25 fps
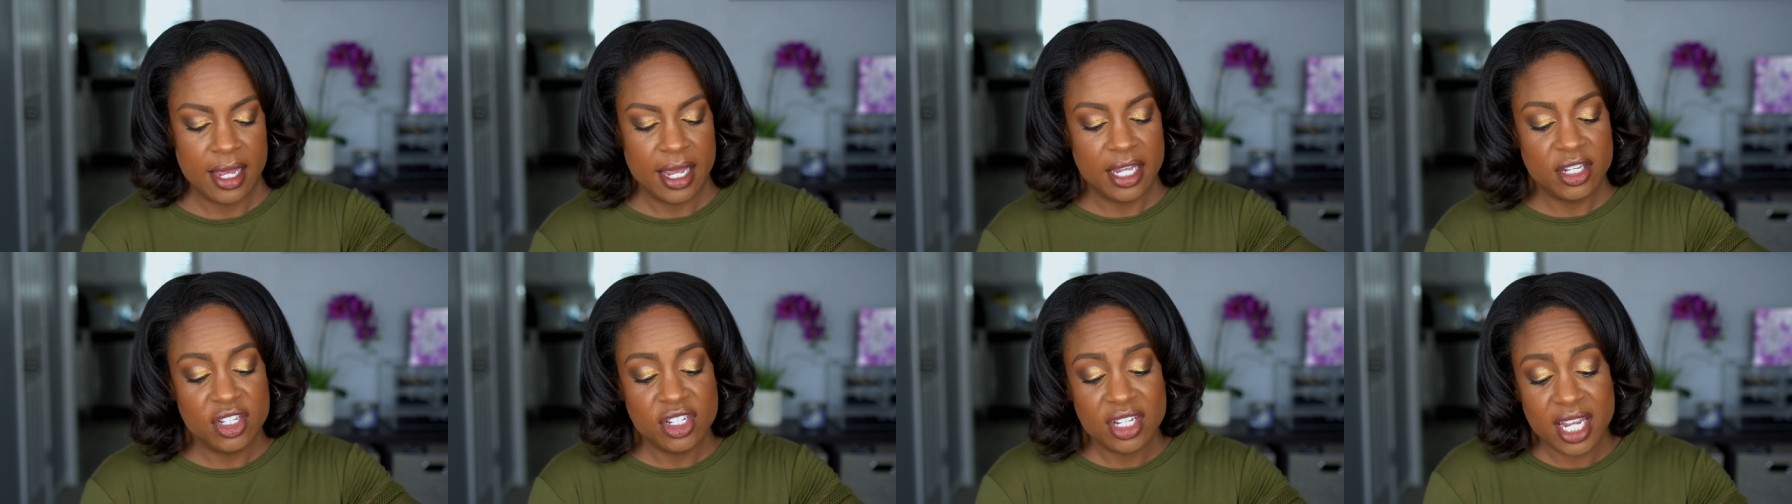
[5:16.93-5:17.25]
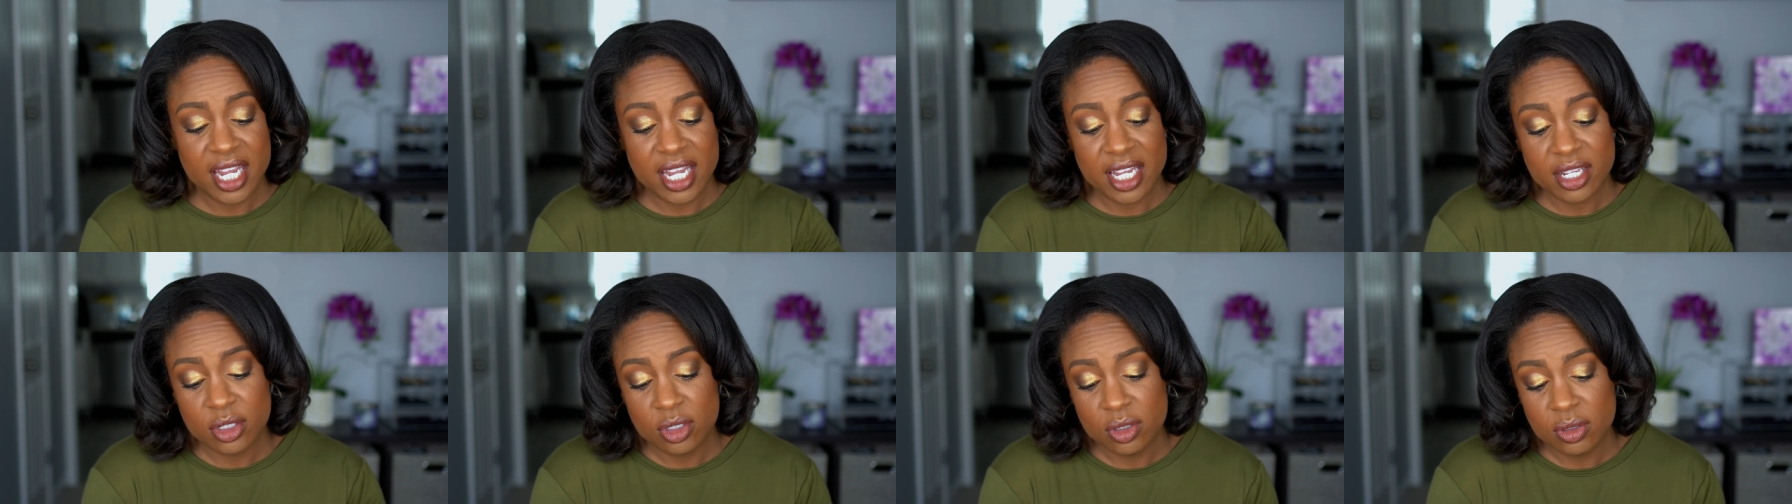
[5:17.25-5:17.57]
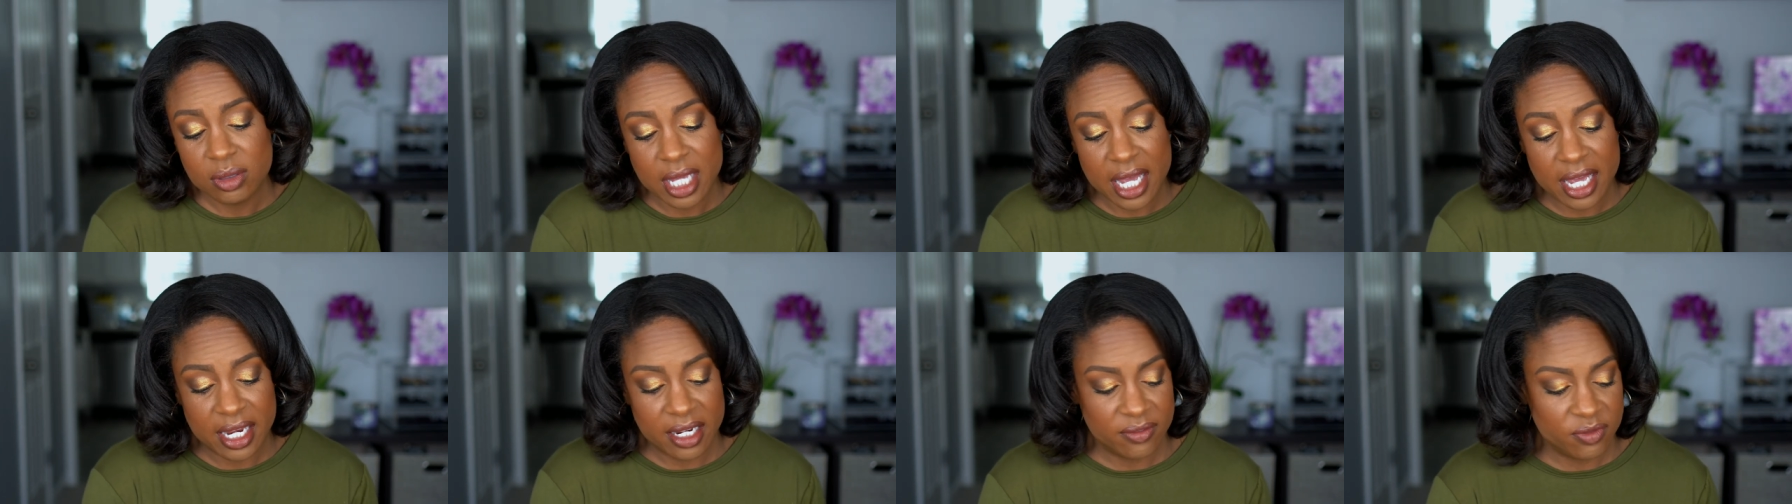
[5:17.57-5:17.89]
And you can't do
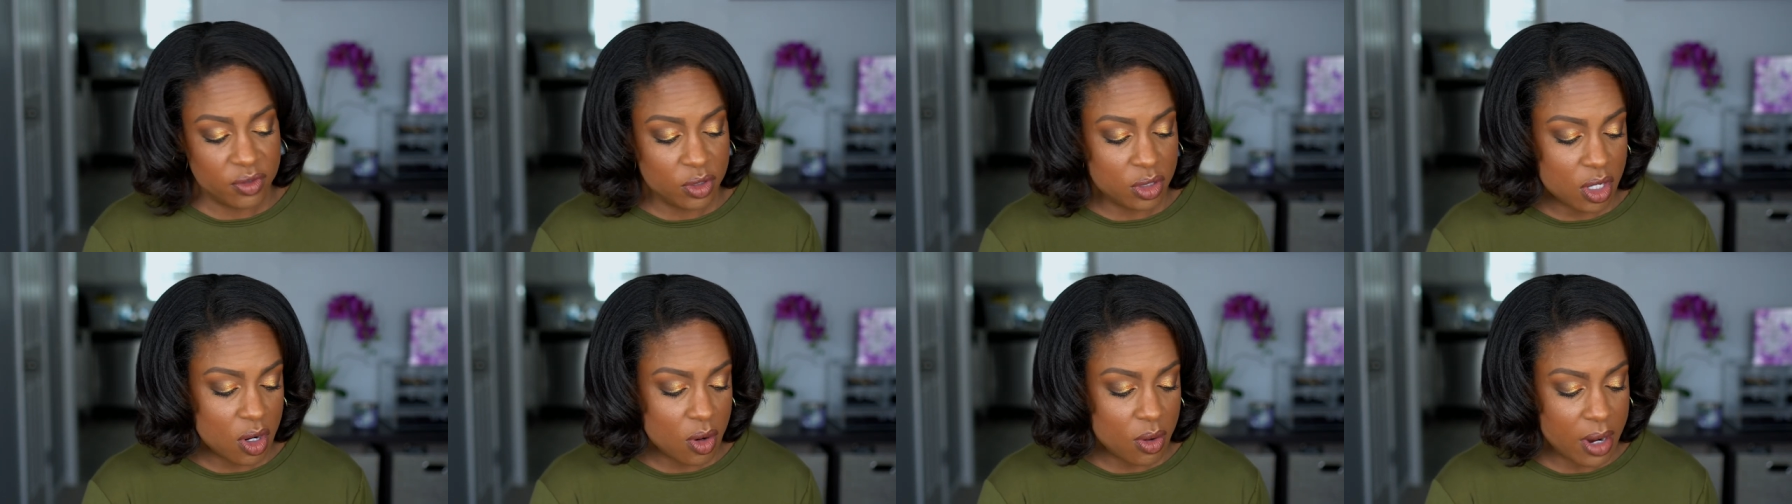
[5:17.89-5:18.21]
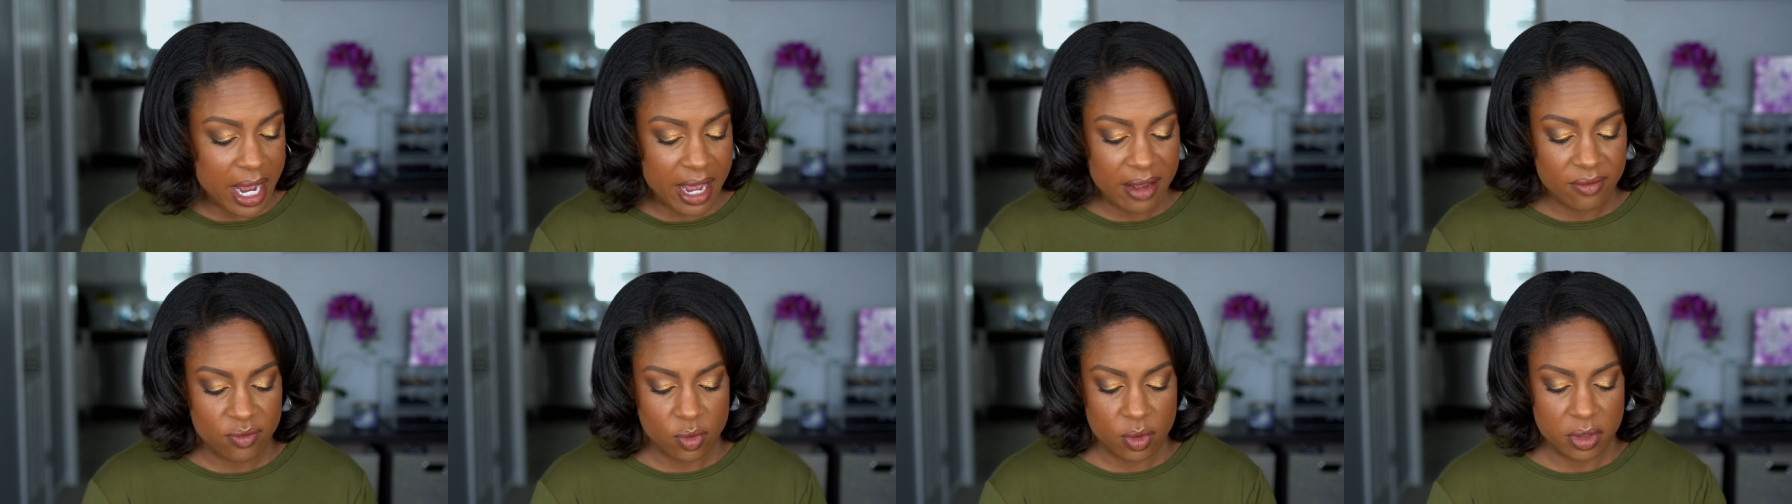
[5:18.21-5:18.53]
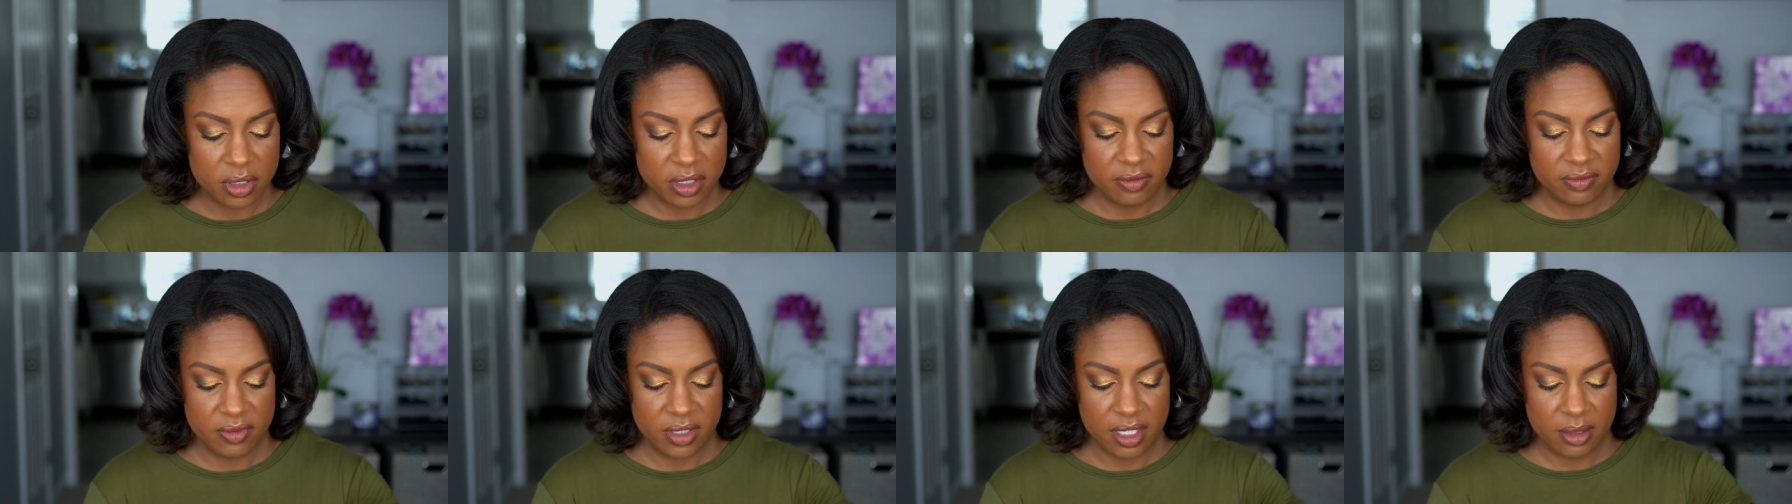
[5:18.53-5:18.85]
that if you don't have
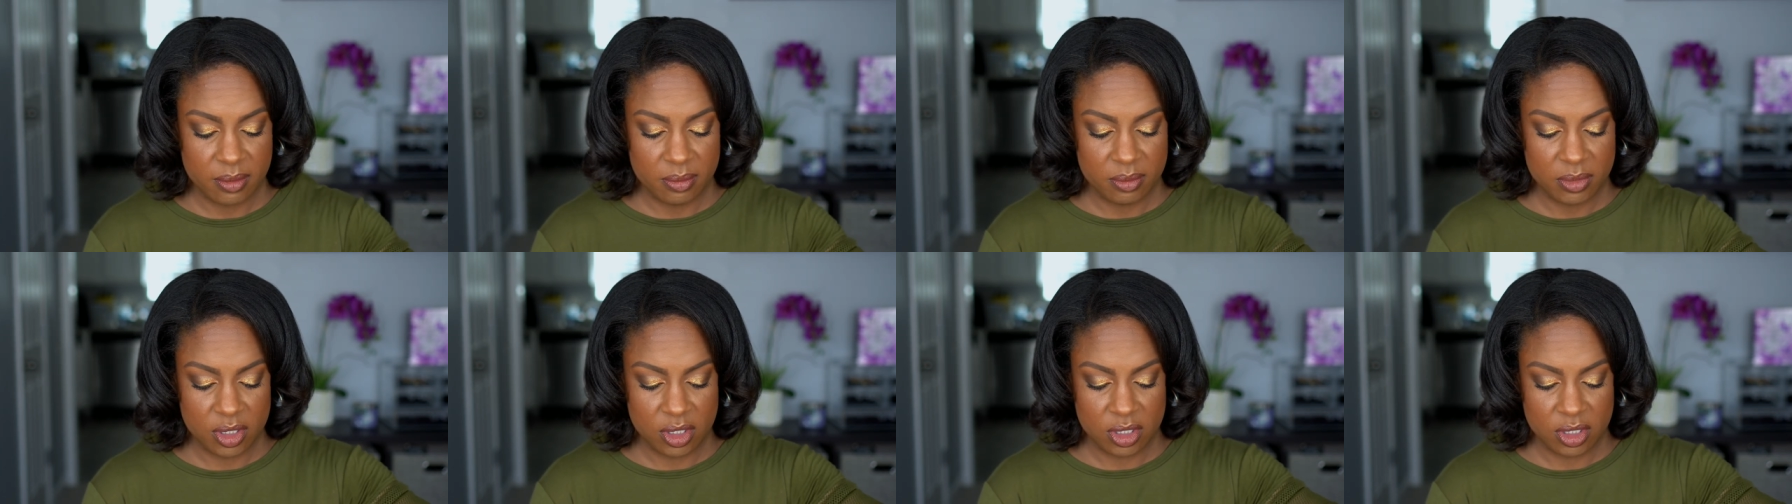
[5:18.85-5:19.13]
one of them.